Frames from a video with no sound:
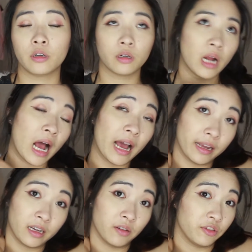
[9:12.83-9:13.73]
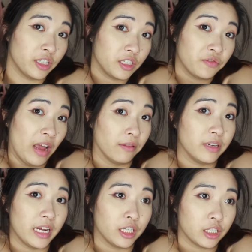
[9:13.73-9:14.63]
high coverage
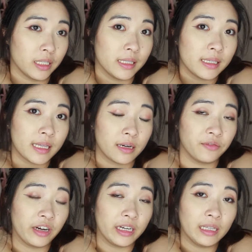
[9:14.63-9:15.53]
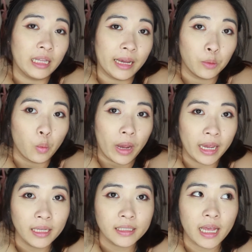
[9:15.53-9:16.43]
foundations that are very
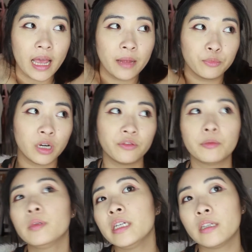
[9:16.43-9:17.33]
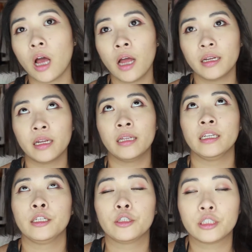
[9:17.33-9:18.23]
lightweight and preferably not an
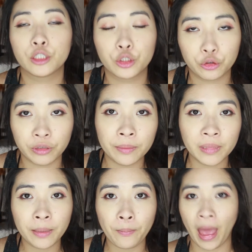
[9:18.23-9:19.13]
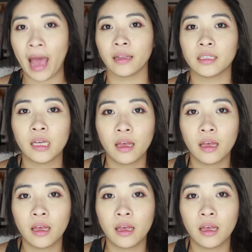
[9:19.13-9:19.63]
extremely matte